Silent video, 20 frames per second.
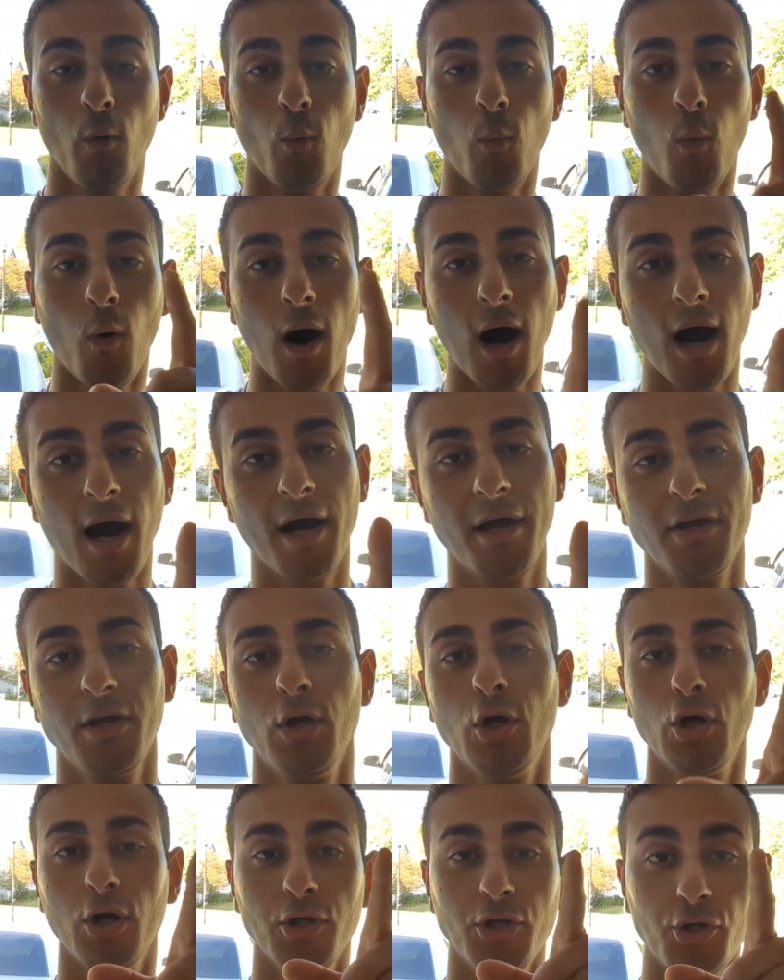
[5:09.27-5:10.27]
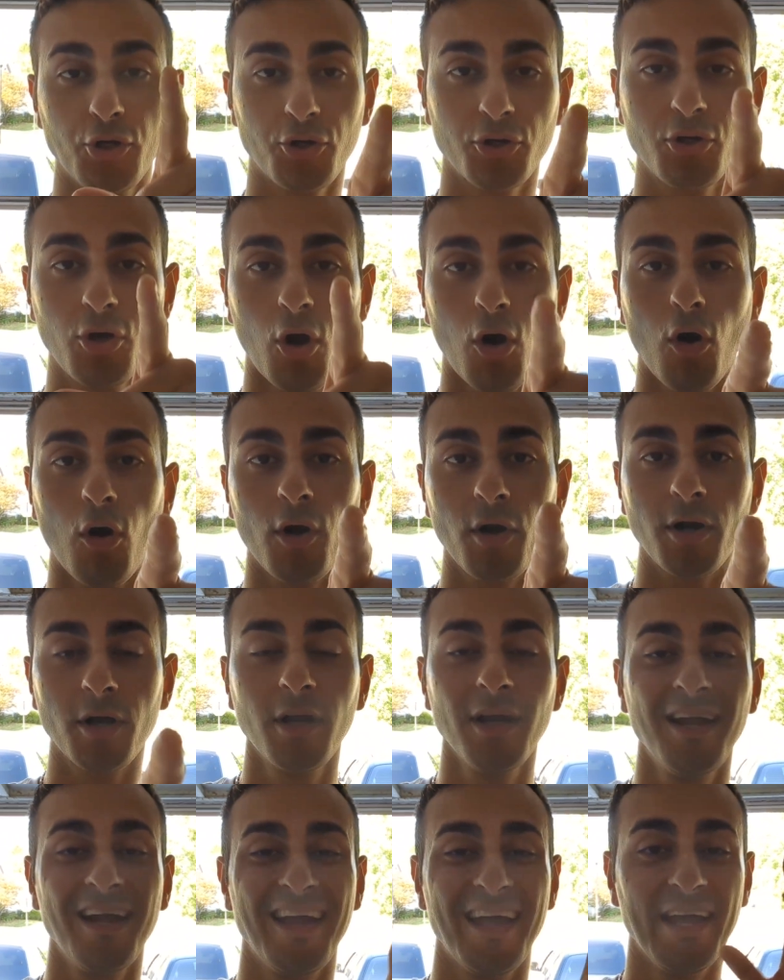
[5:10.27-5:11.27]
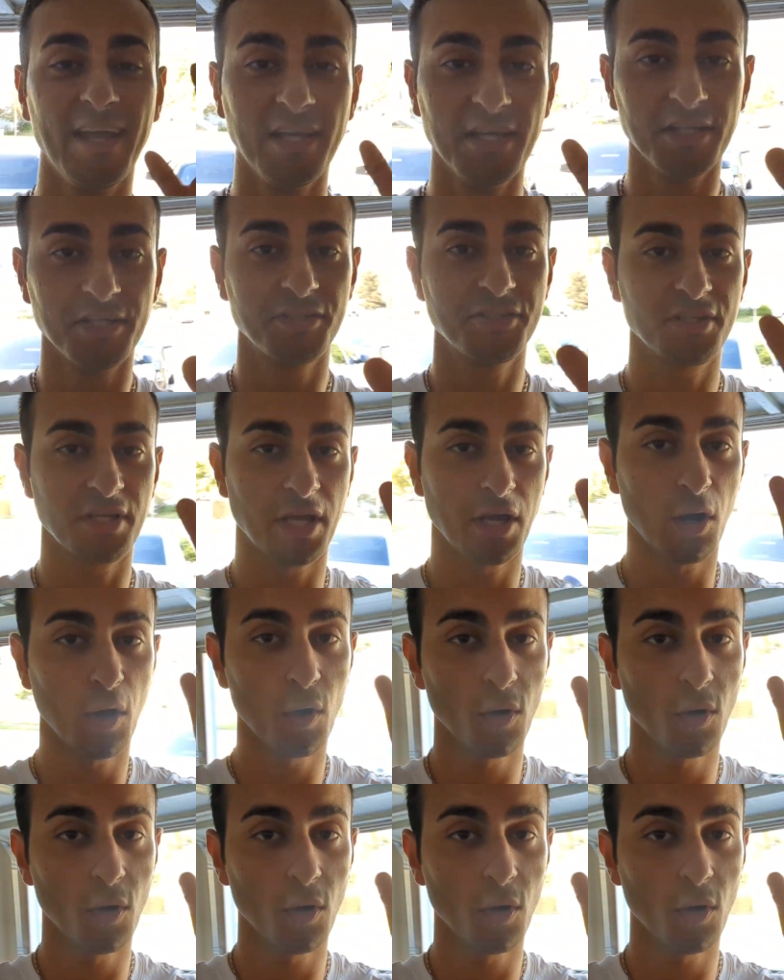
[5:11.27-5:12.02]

why your car is